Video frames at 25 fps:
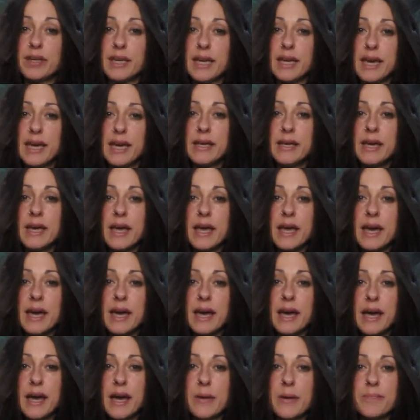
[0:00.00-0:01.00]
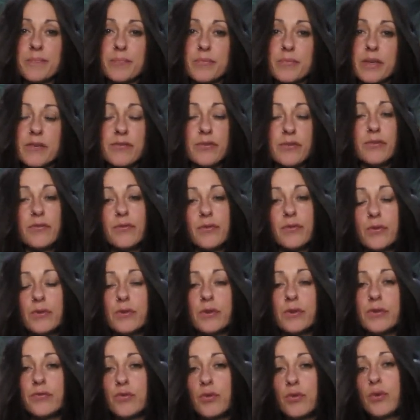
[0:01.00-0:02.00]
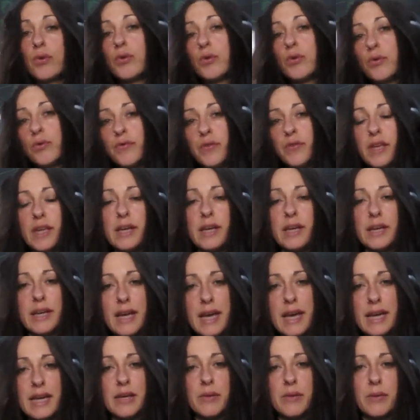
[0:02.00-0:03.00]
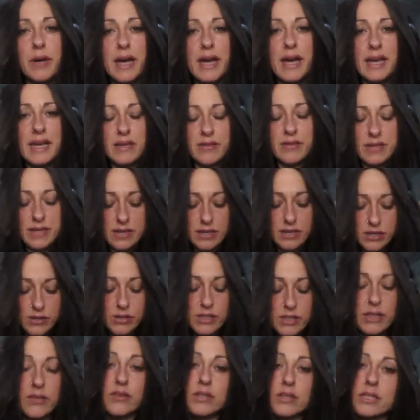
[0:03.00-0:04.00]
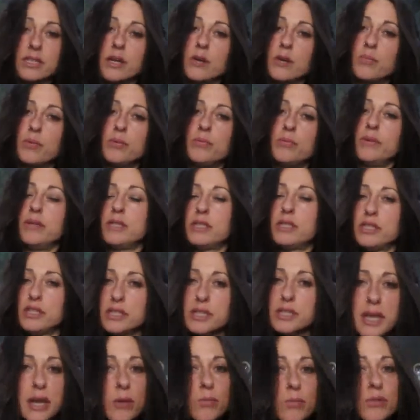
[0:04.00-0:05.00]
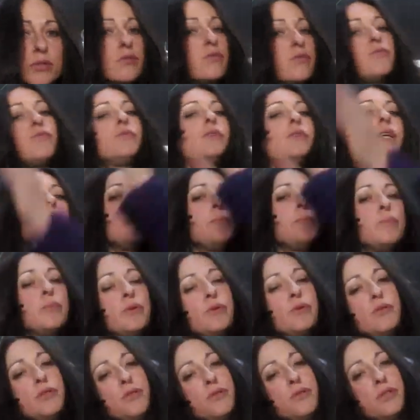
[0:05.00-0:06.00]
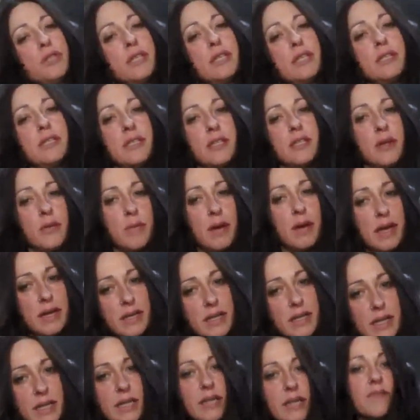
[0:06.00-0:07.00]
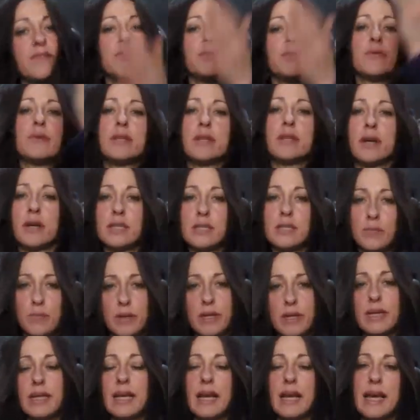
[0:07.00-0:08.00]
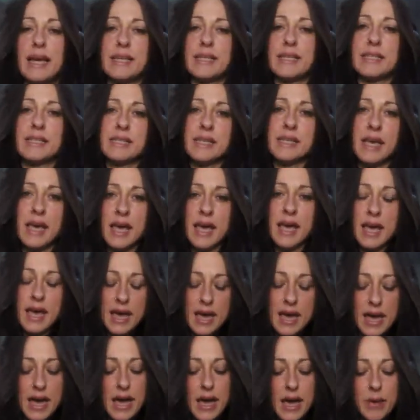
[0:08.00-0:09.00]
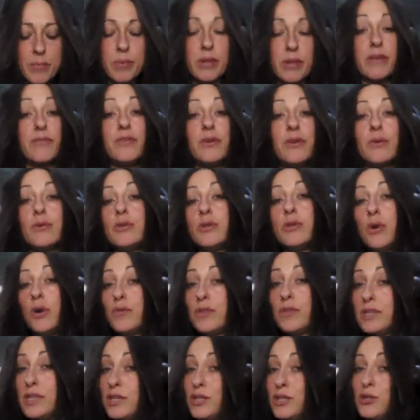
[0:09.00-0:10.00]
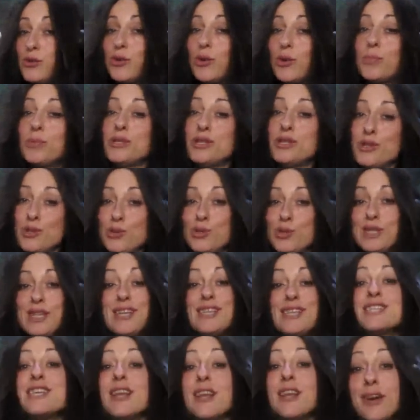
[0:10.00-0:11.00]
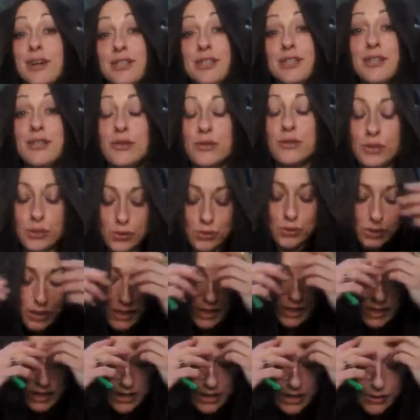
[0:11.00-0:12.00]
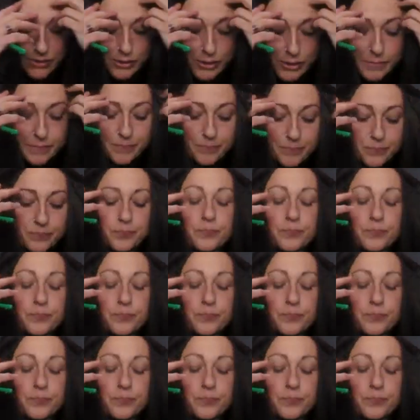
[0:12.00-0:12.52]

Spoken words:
Okay, if you're raw or vegan anyway, then using the supplements just helps to really boost your system and give you a nice big cleanse. But if you're not, this is your opportunity to lighten your toxic load.